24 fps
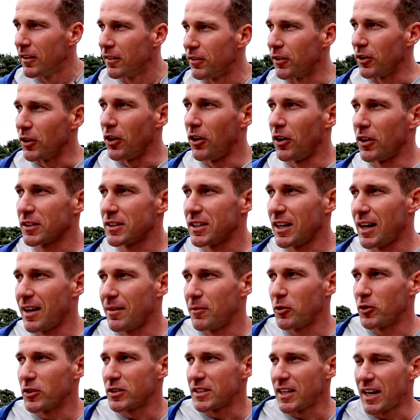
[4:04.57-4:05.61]
for a long
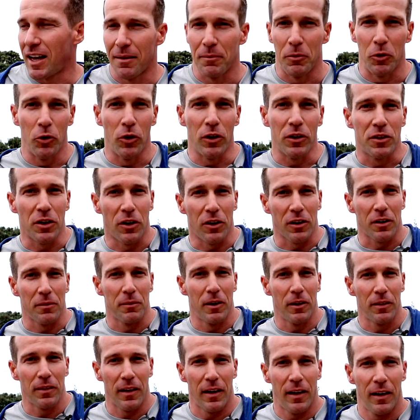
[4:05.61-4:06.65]
time it was taboo to talk
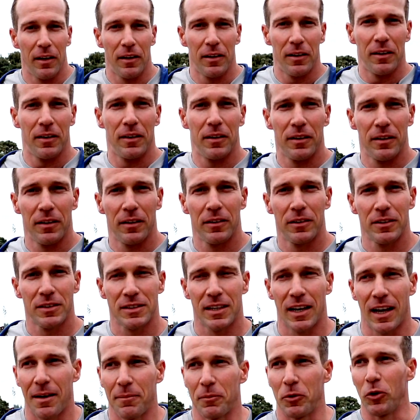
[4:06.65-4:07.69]
about that. It's
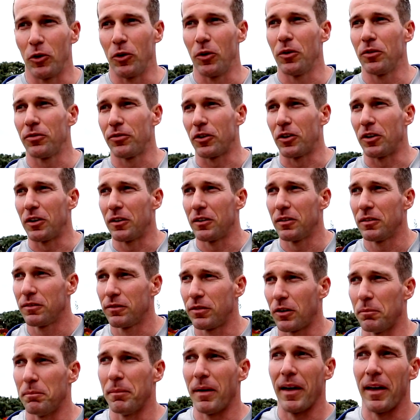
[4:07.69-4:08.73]
taboo
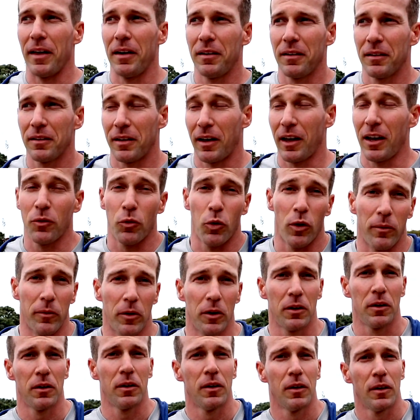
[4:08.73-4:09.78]
for men and
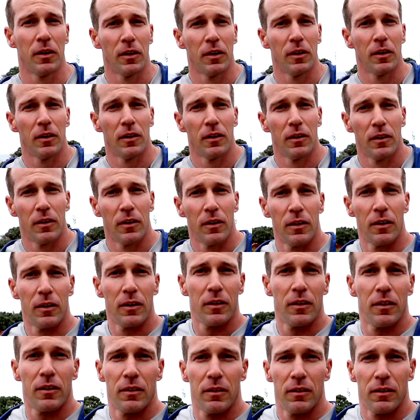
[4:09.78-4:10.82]
women
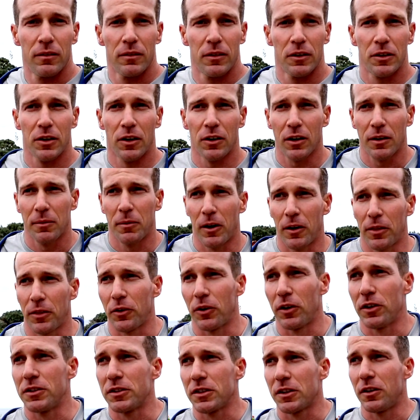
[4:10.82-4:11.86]
to talk about
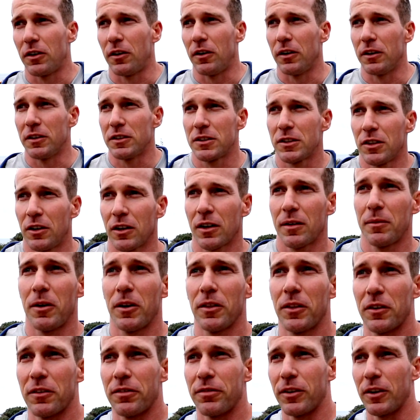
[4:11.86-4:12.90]
their insecurities, to talk
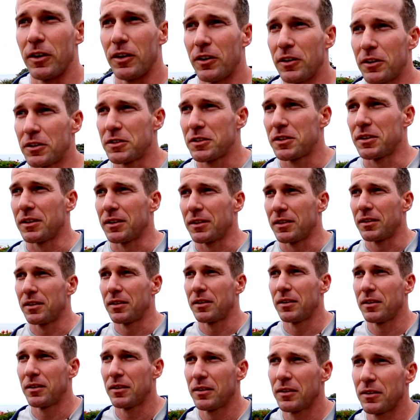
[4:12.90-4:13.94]
about their fears, to
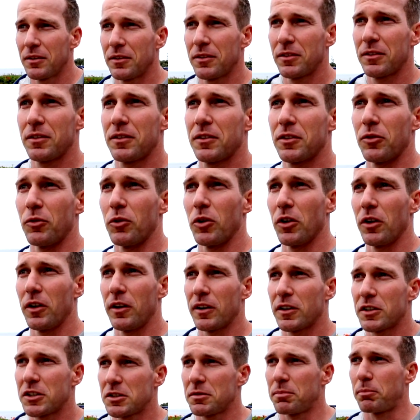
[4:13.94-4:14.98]
really
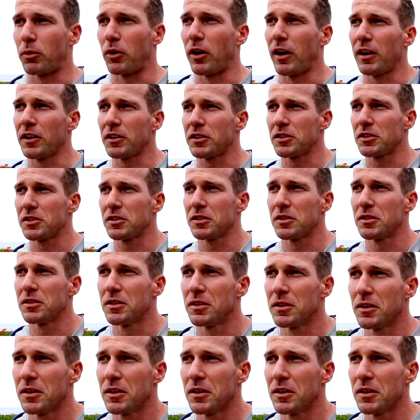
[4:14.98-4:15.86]
express